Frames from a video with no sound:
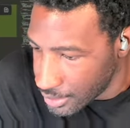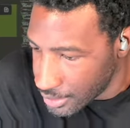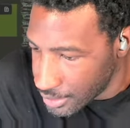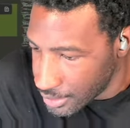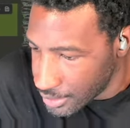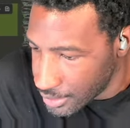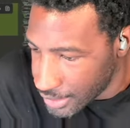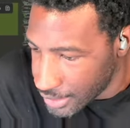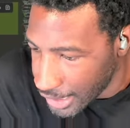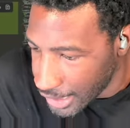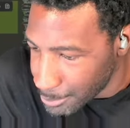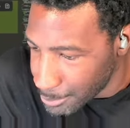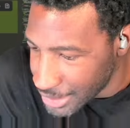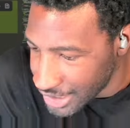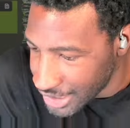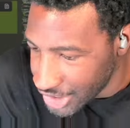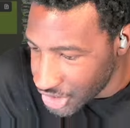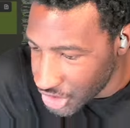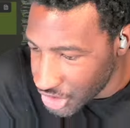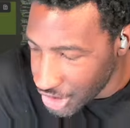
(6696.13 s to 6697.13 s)
Sam
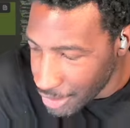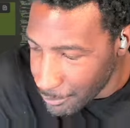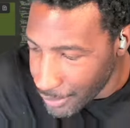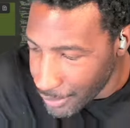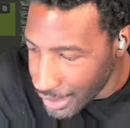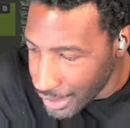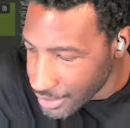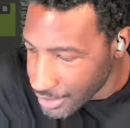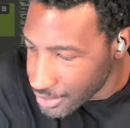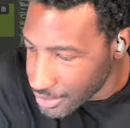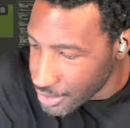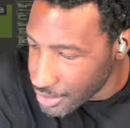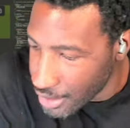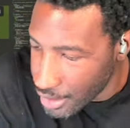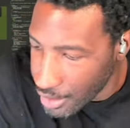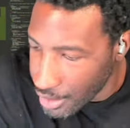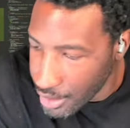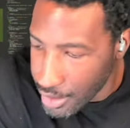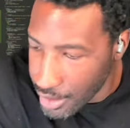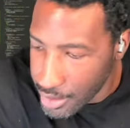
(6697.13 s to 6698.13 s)
Z
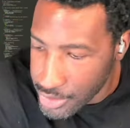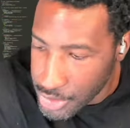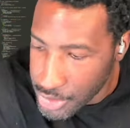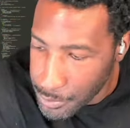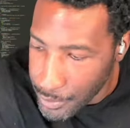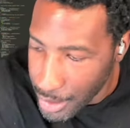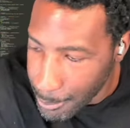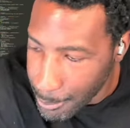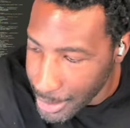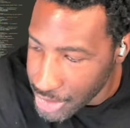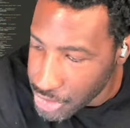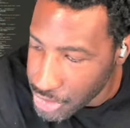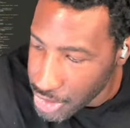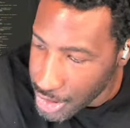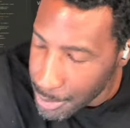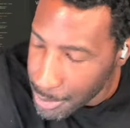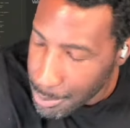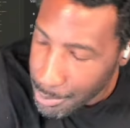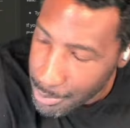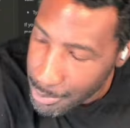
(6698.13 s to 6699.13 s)
GFX, just found my
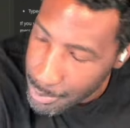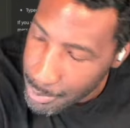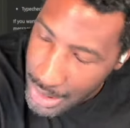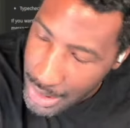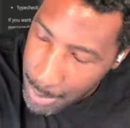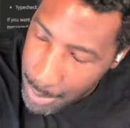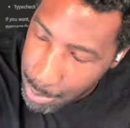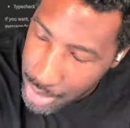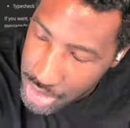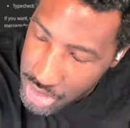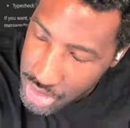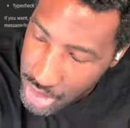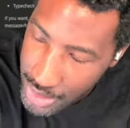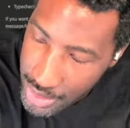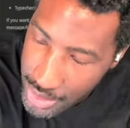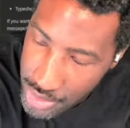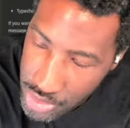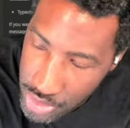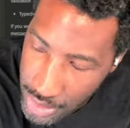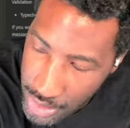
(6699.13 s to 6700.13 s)
stream, man. Appreciate
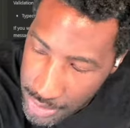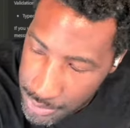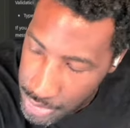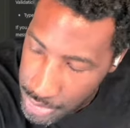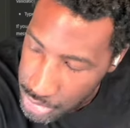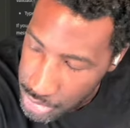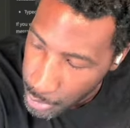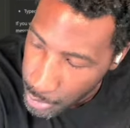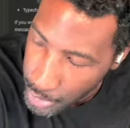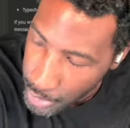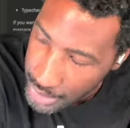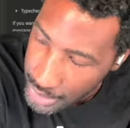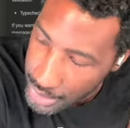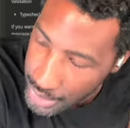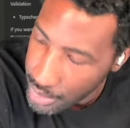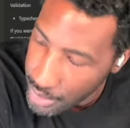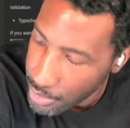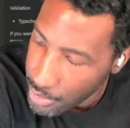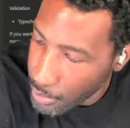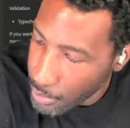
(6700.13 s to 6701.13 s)
it. Thanks for
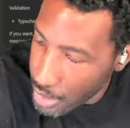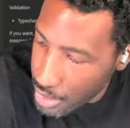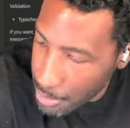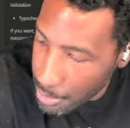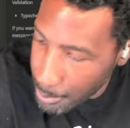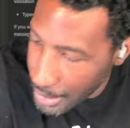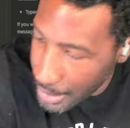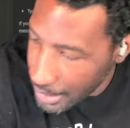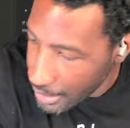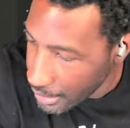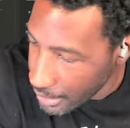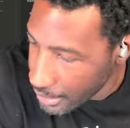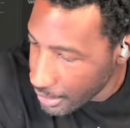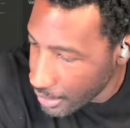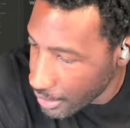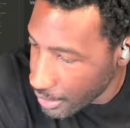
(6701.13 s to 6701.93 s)
joining. Welcome in.